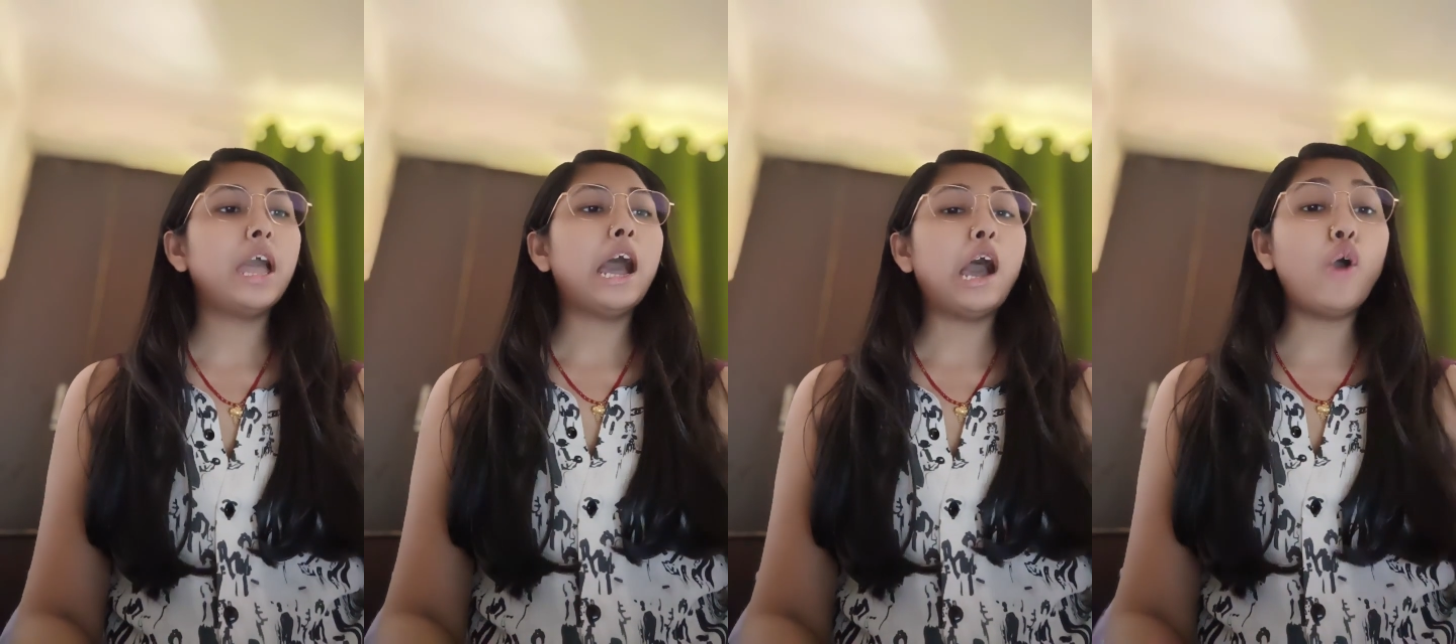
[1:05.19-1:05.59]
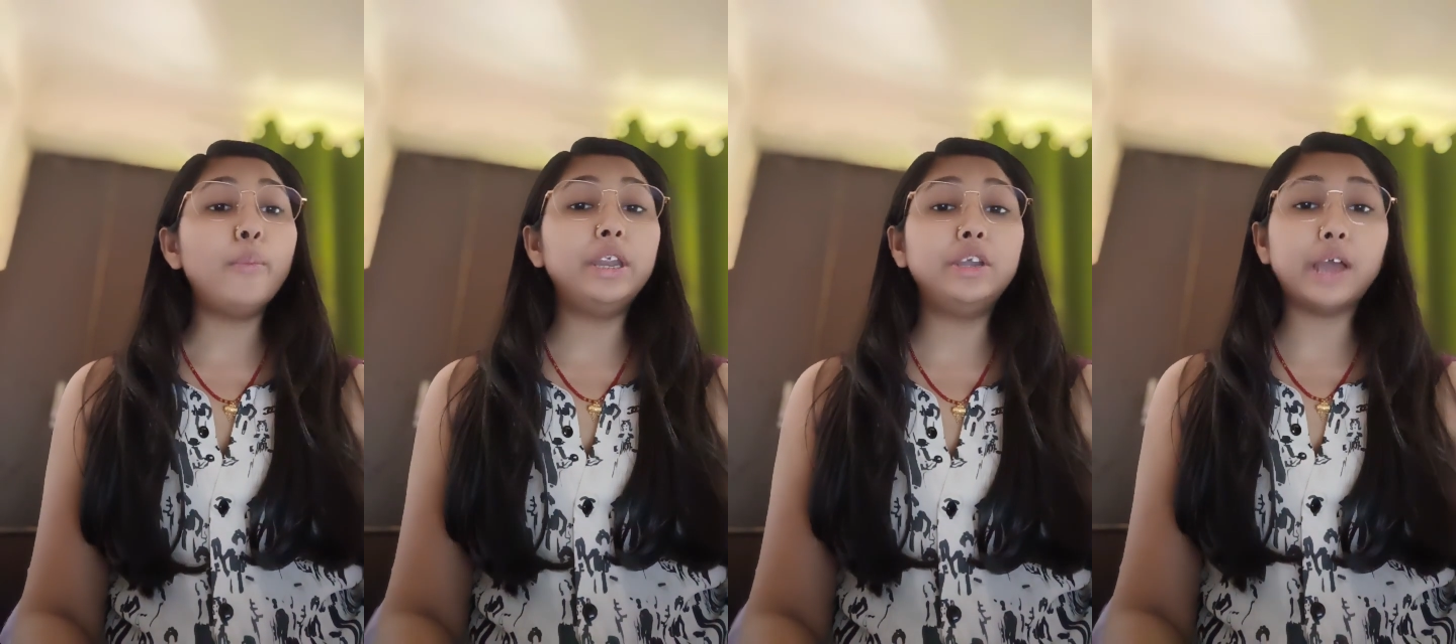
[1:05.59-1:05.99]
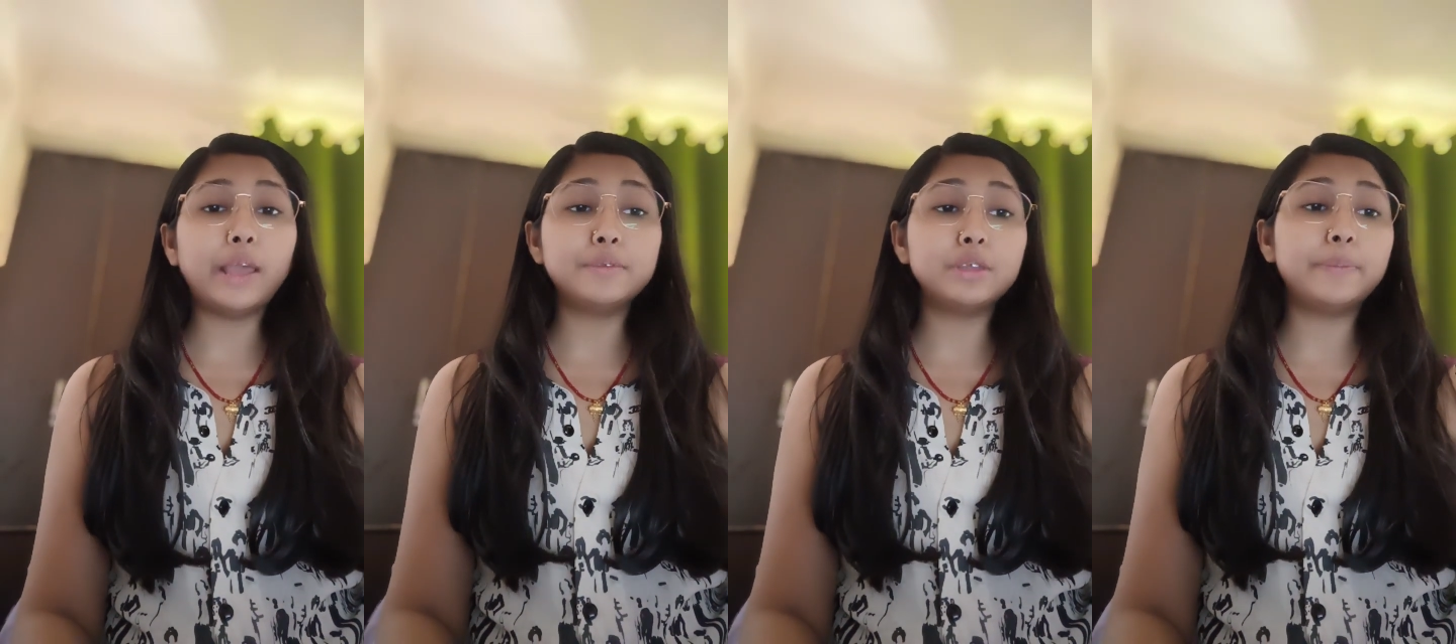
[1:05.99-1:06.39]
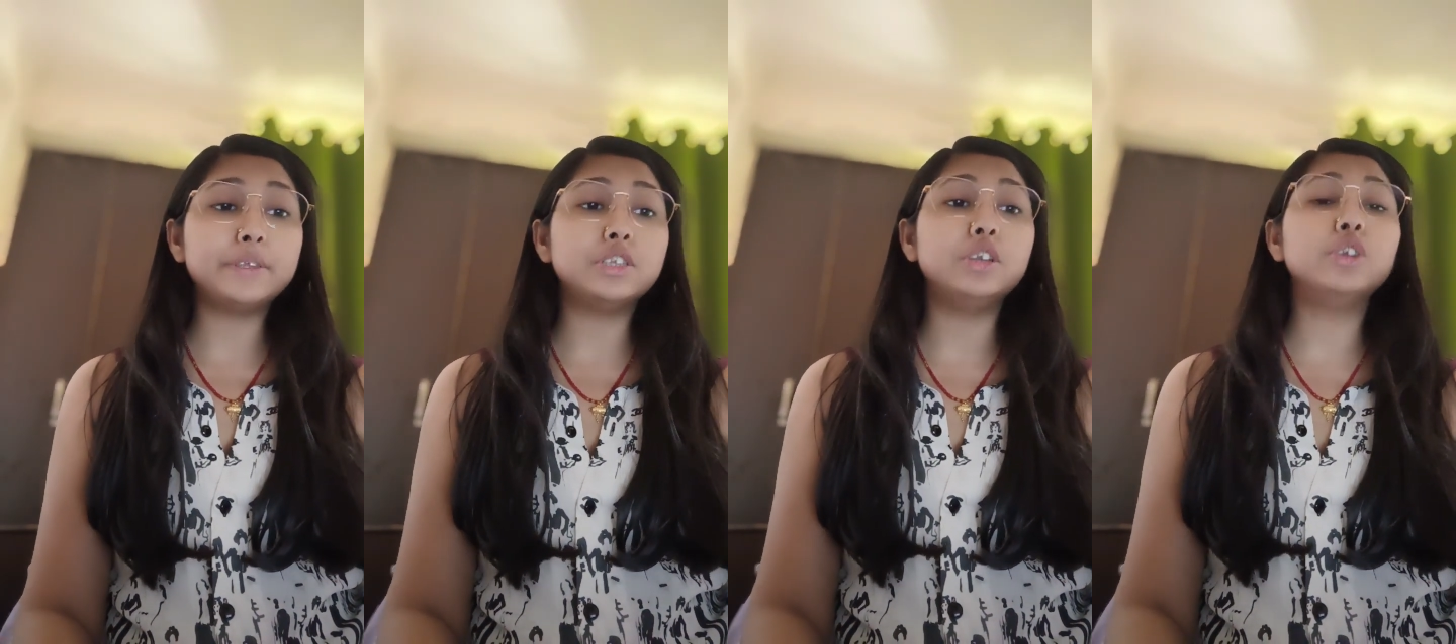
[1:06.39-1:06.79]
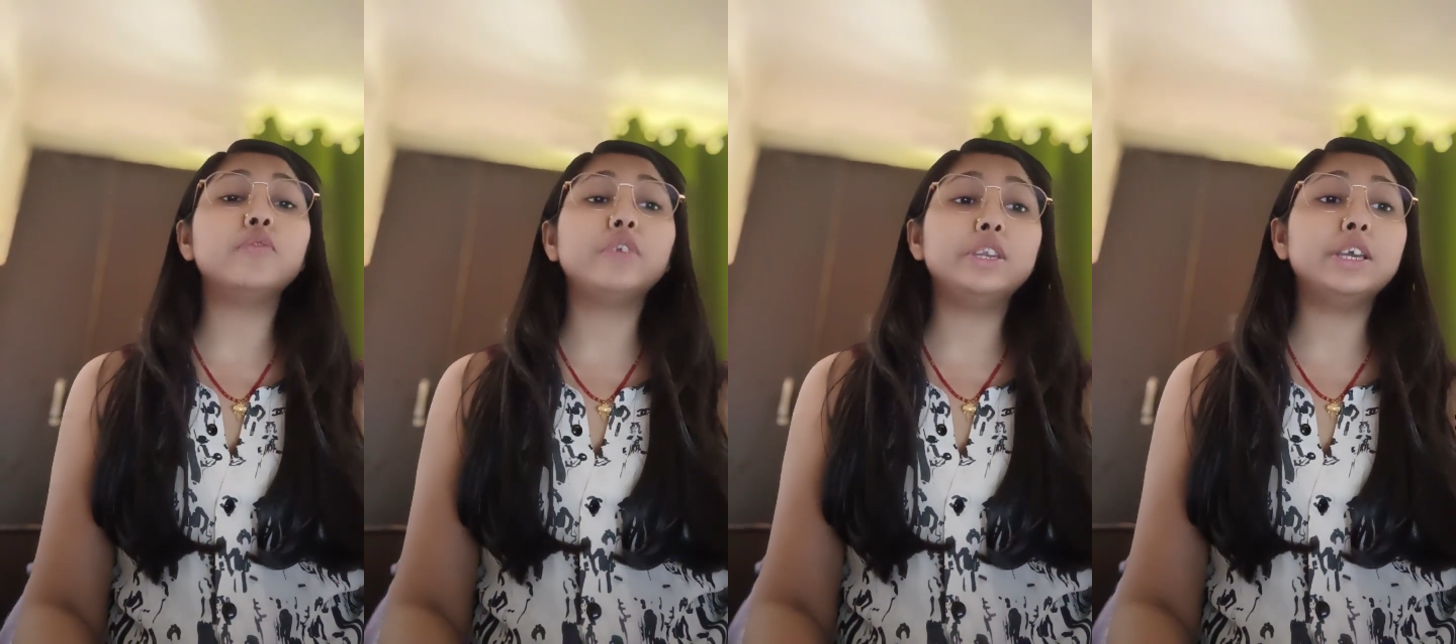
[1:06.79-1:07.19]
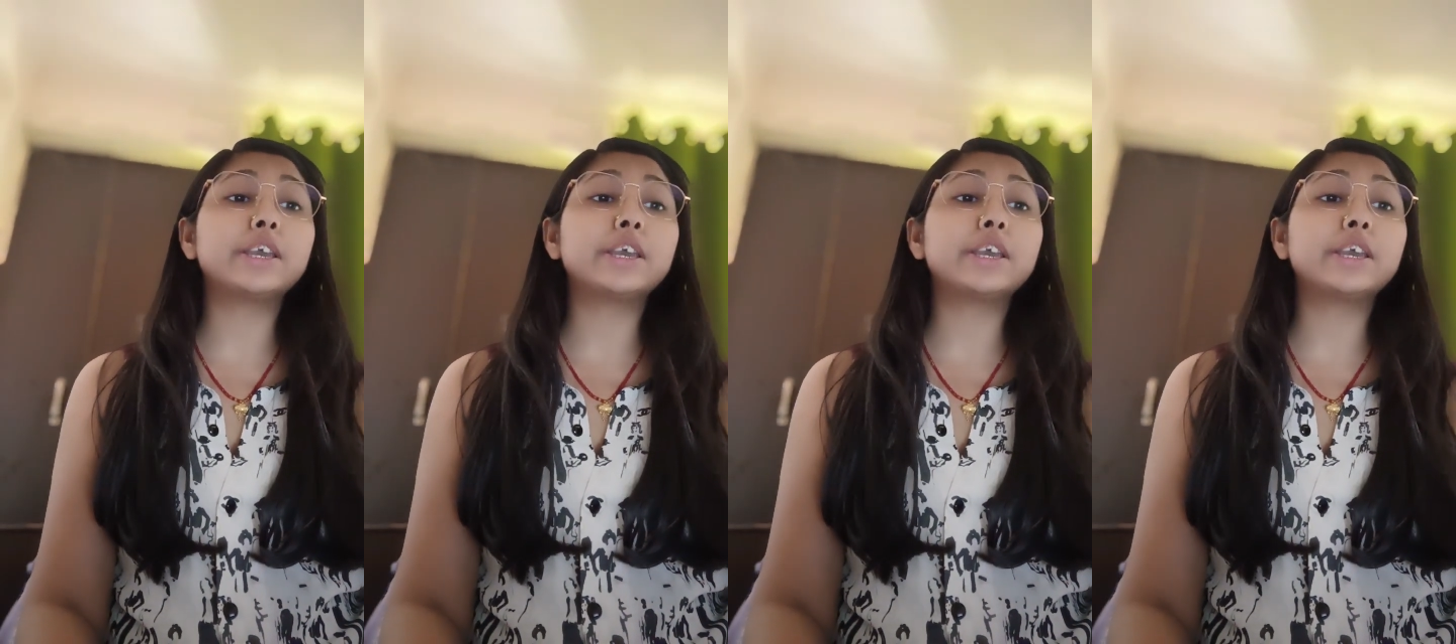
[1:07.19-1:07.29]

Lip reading: How many times the President of India